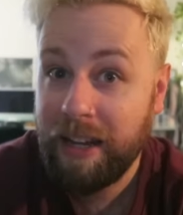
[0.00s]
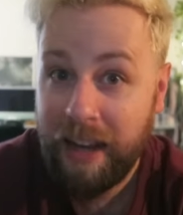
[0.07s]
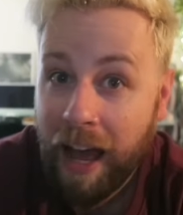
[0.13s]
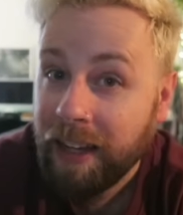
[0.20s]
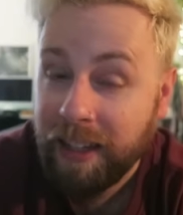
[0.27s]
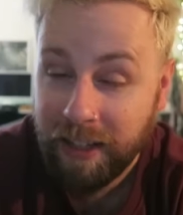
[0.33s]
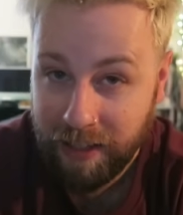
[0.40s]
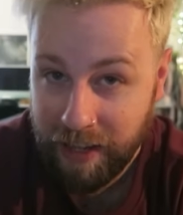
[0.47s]

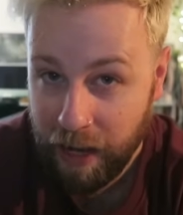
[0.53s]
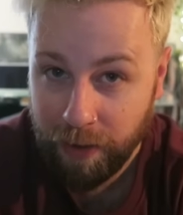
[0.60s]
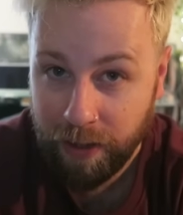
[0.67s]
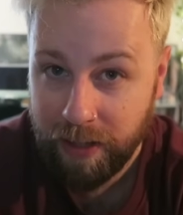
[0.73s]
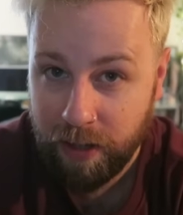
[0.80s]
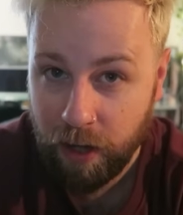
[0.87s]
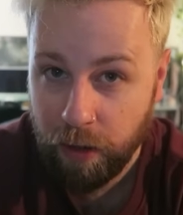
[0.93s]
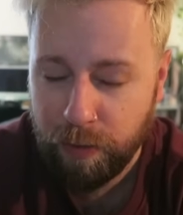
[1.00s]
knackered now that
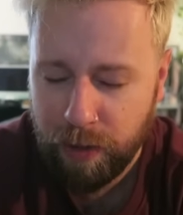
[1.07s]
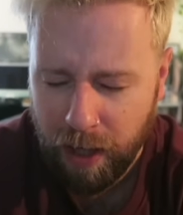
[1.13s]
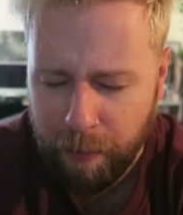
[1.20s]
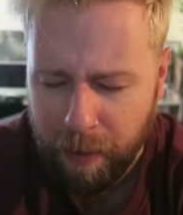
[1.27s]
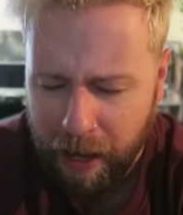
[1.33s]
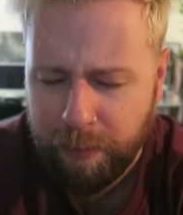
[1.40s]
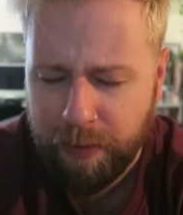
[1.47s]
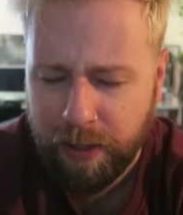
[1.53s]
it's home time?
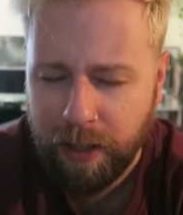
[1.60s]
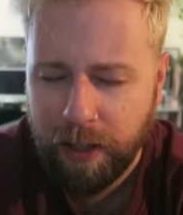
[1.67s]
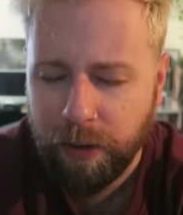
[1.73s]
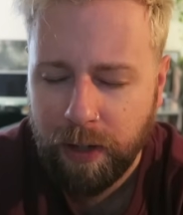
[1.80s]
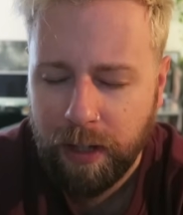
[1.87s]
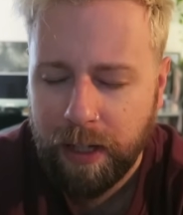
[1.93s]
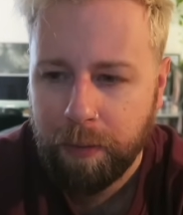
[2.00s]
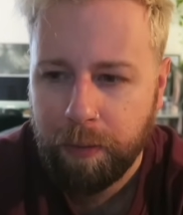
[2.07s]

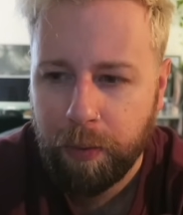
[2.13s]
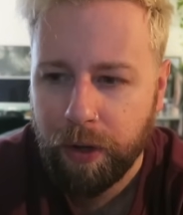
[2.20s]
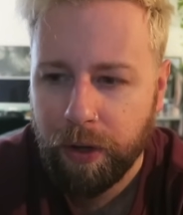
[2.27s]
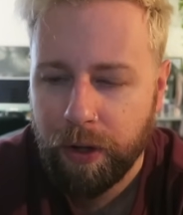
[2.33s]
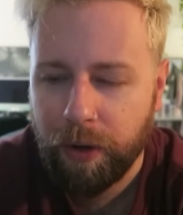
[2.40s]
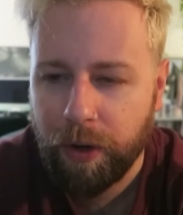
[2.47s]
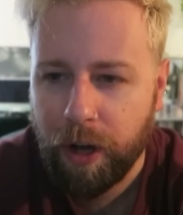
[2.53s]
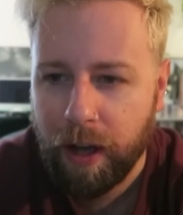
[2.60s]
Absolutely.
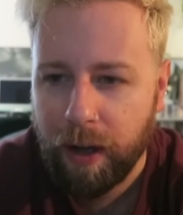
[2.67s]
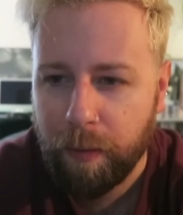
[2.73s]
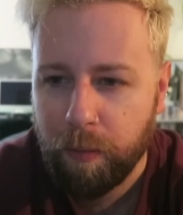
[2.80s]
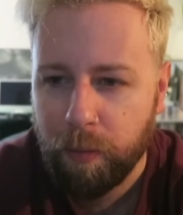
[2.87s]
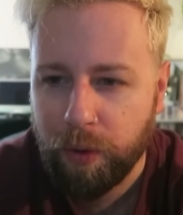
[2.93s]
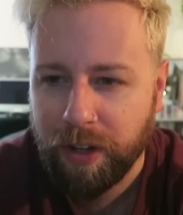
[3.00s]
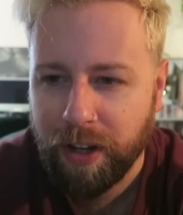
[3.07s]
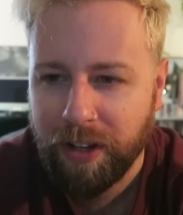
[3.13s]
But
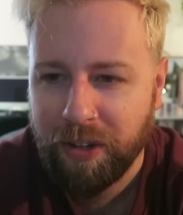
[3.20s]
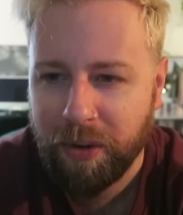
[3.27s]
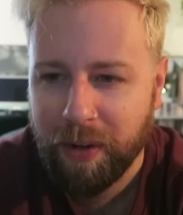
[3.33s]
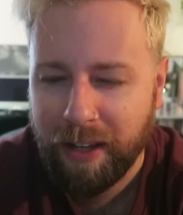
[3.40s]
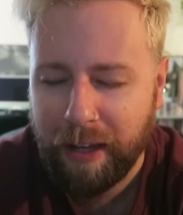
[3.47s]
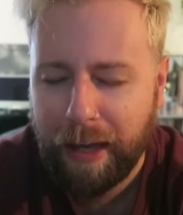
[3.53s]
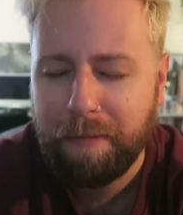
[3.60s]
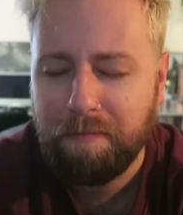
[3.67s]
would I do it
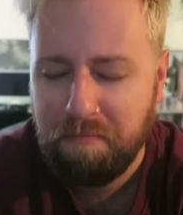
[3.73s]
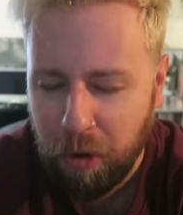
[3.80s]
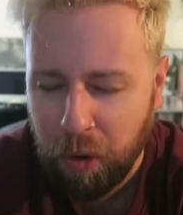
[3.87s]
again?